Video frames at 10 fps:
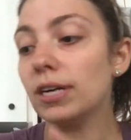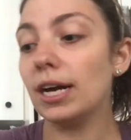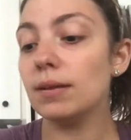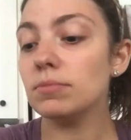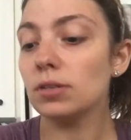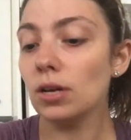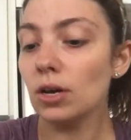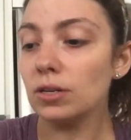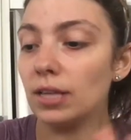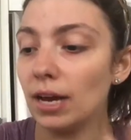times,
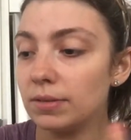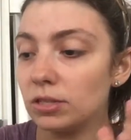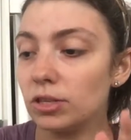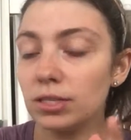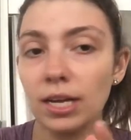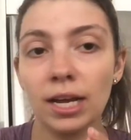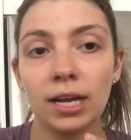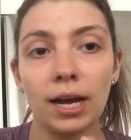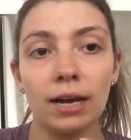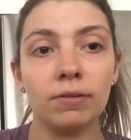so that was
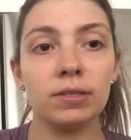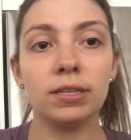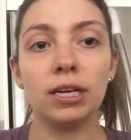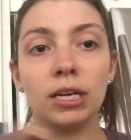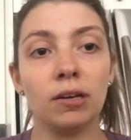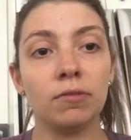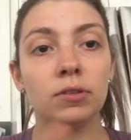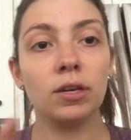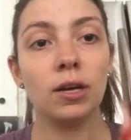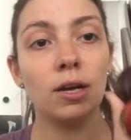interesting. I received
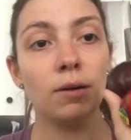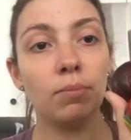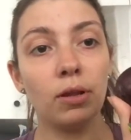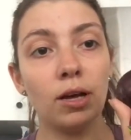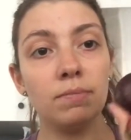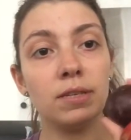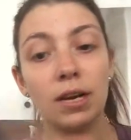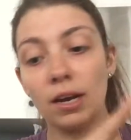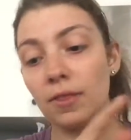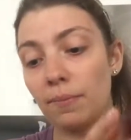plums in
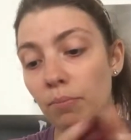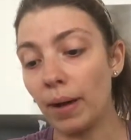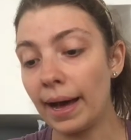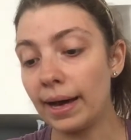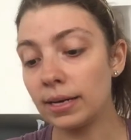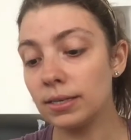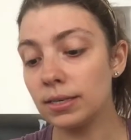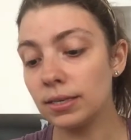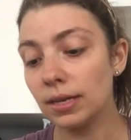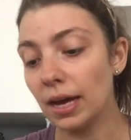another
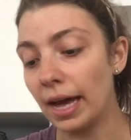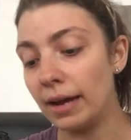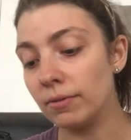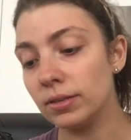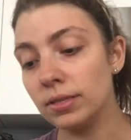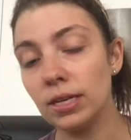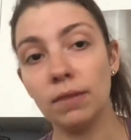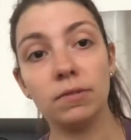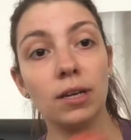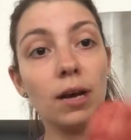box. I
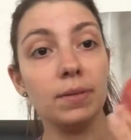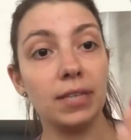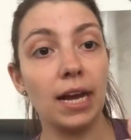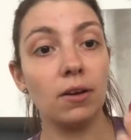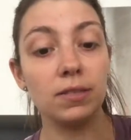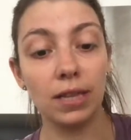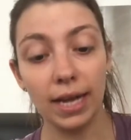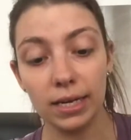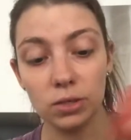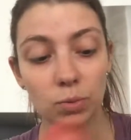received potatoes in
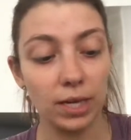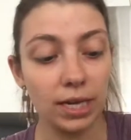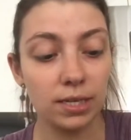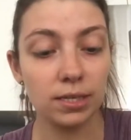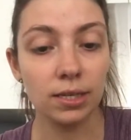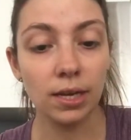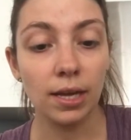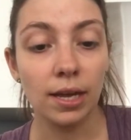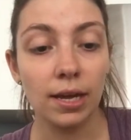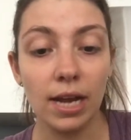last week's.
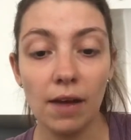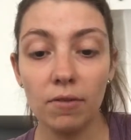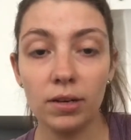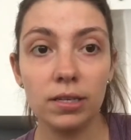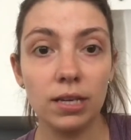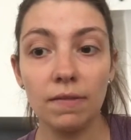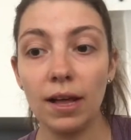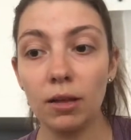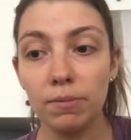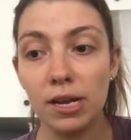Never received
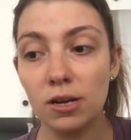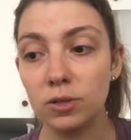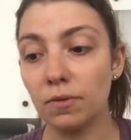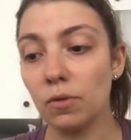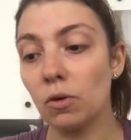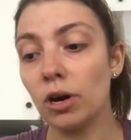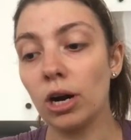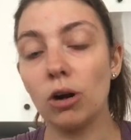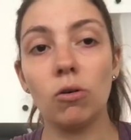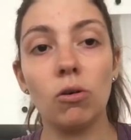jalapenos before
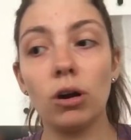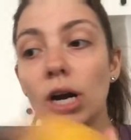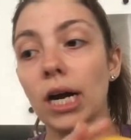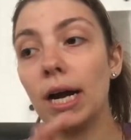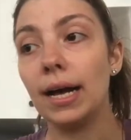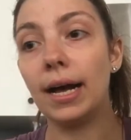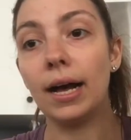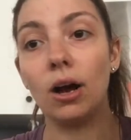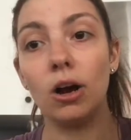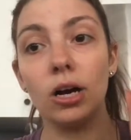or
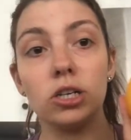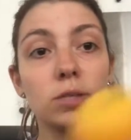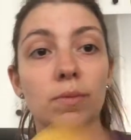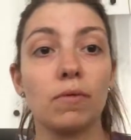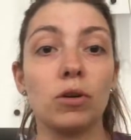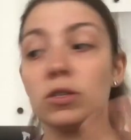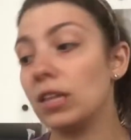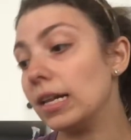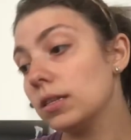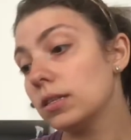oranges before, so
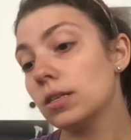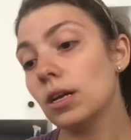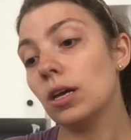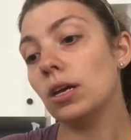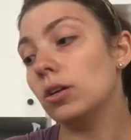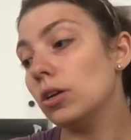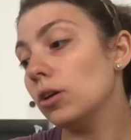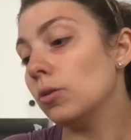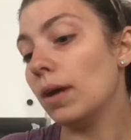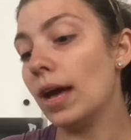that's
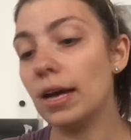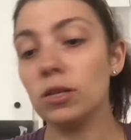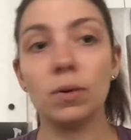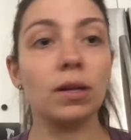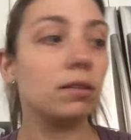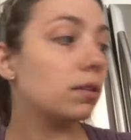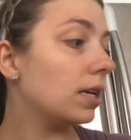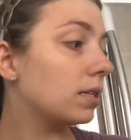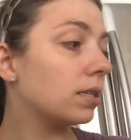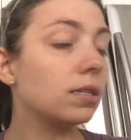new, as well as
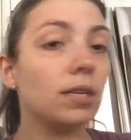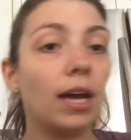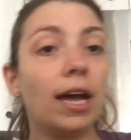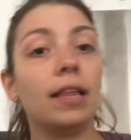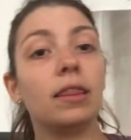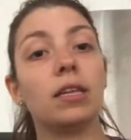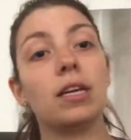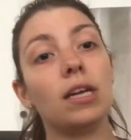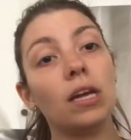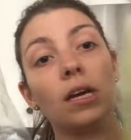this and
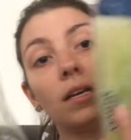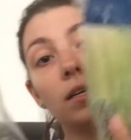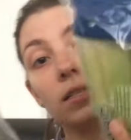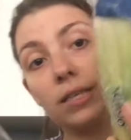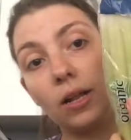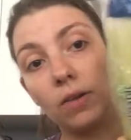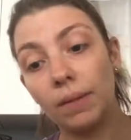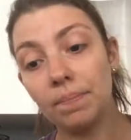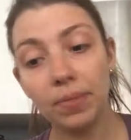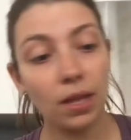the celery.
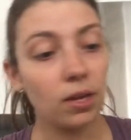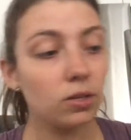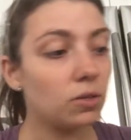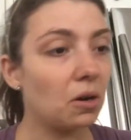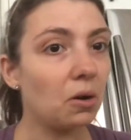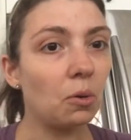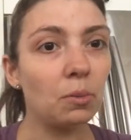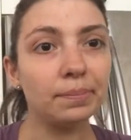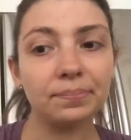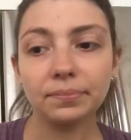So
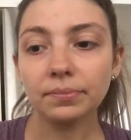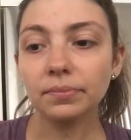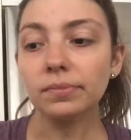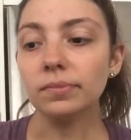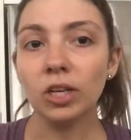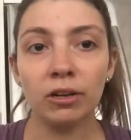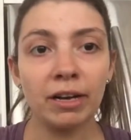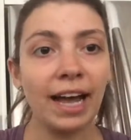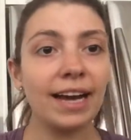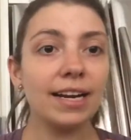you
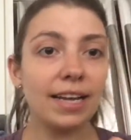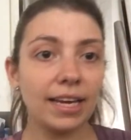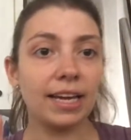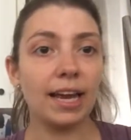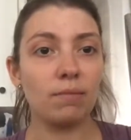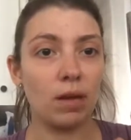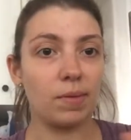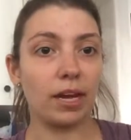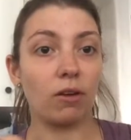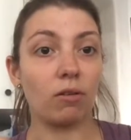kind of can get maybe
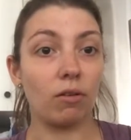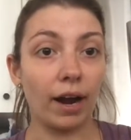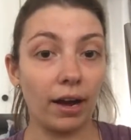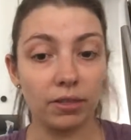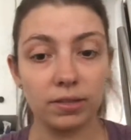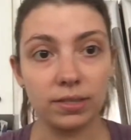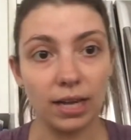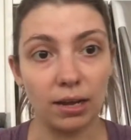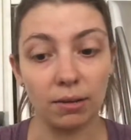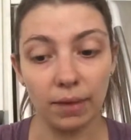like around the
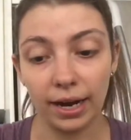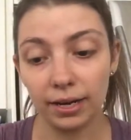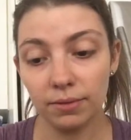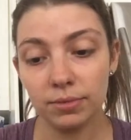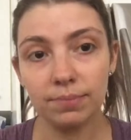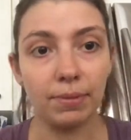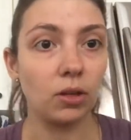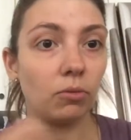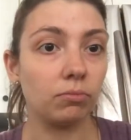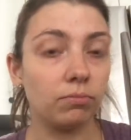same items, but
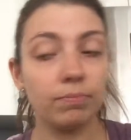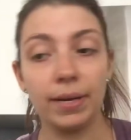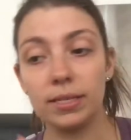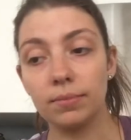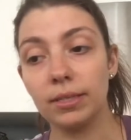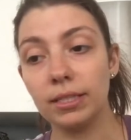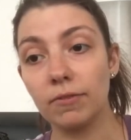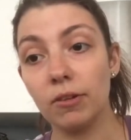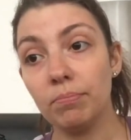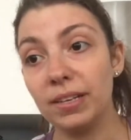they'll be something
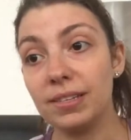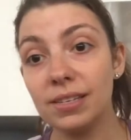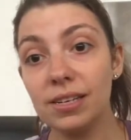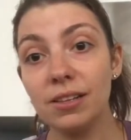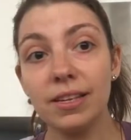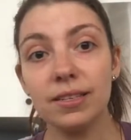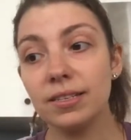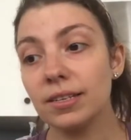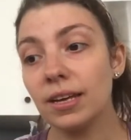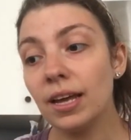different. But still, this
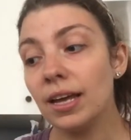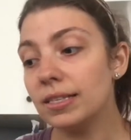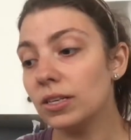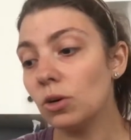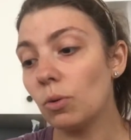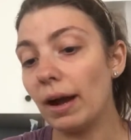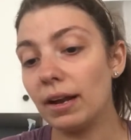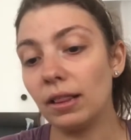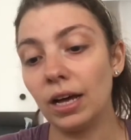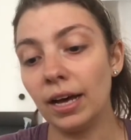is still quite a
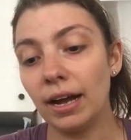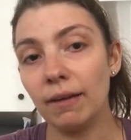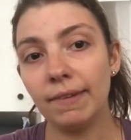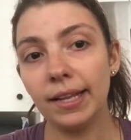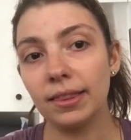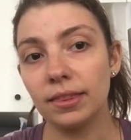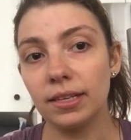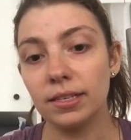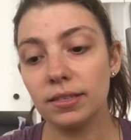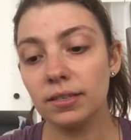lot. I feel like
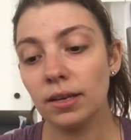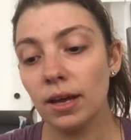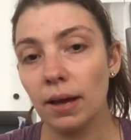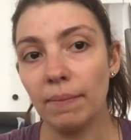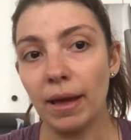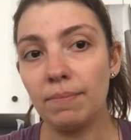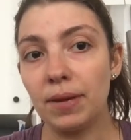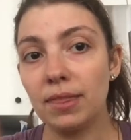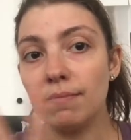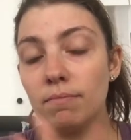this might be
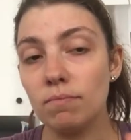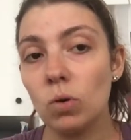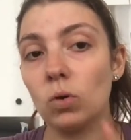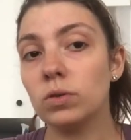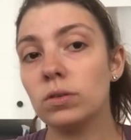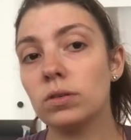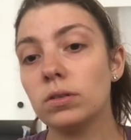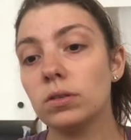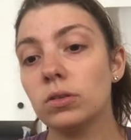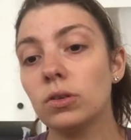the
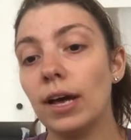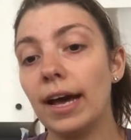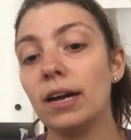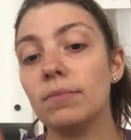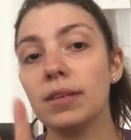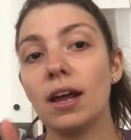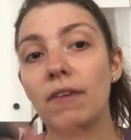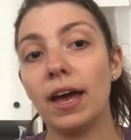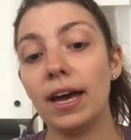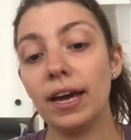most items that I've
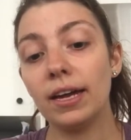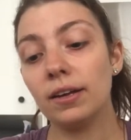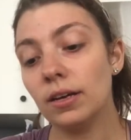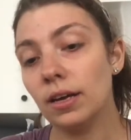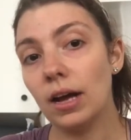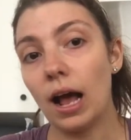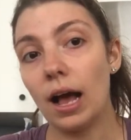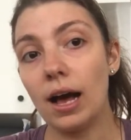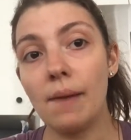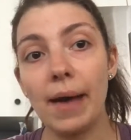had
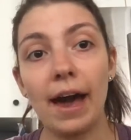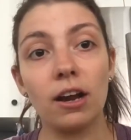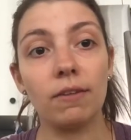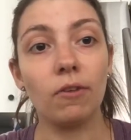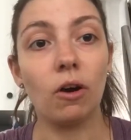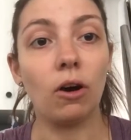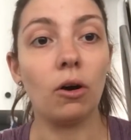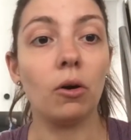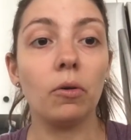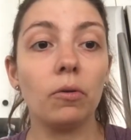out of
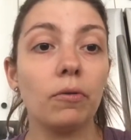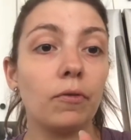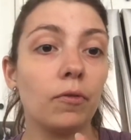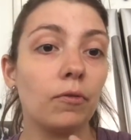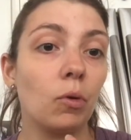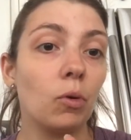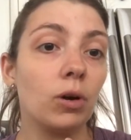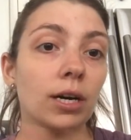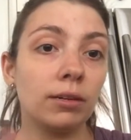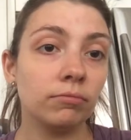all
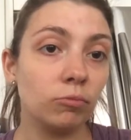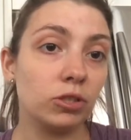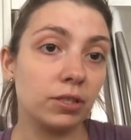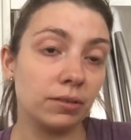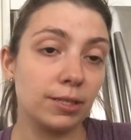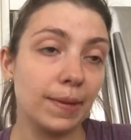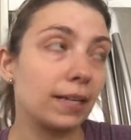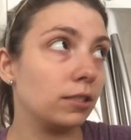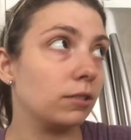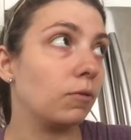4, which is this
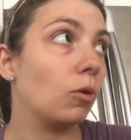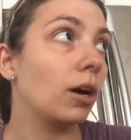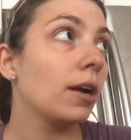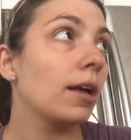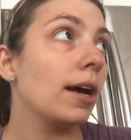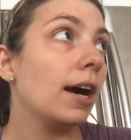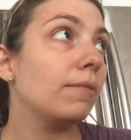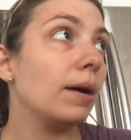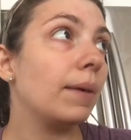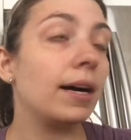box is 4 of
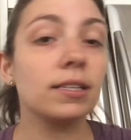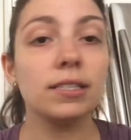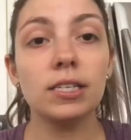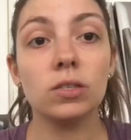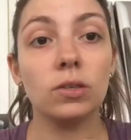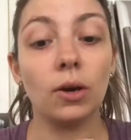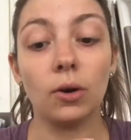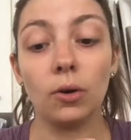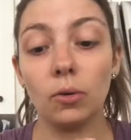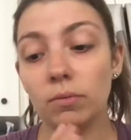my boxes.
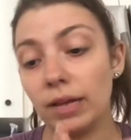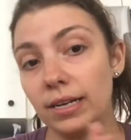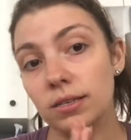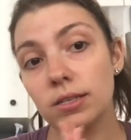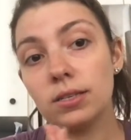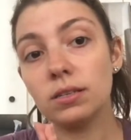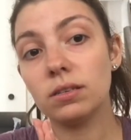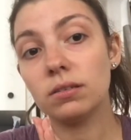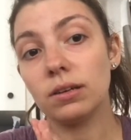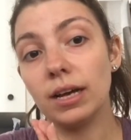So
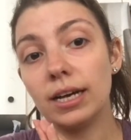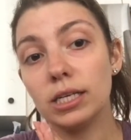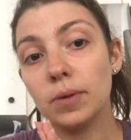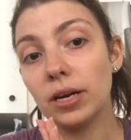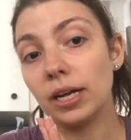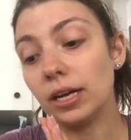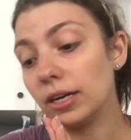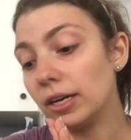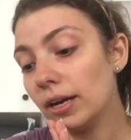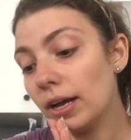that's pretty good.